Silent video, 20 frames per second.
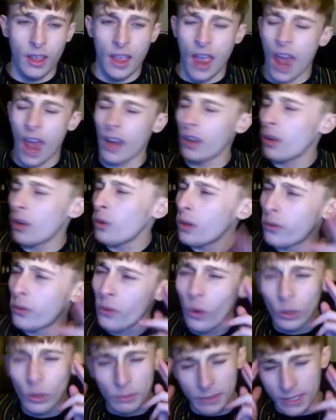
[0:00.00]
And I always
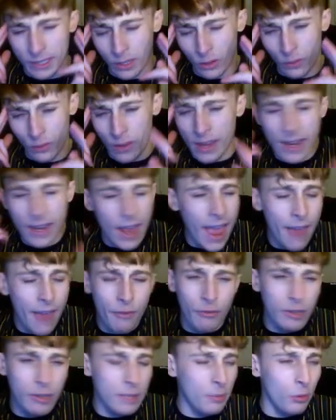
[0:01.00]
thought to myself, in
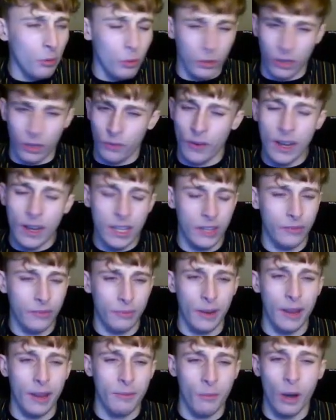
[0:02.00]
every sport,
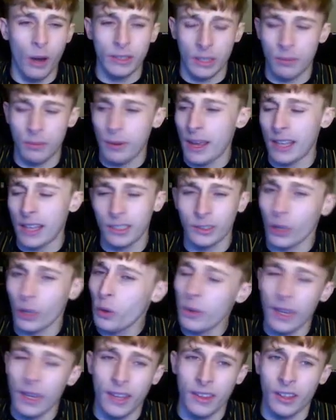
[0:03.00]
defensive-minded players don't
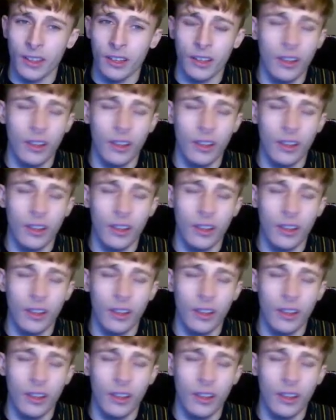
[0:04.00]
get the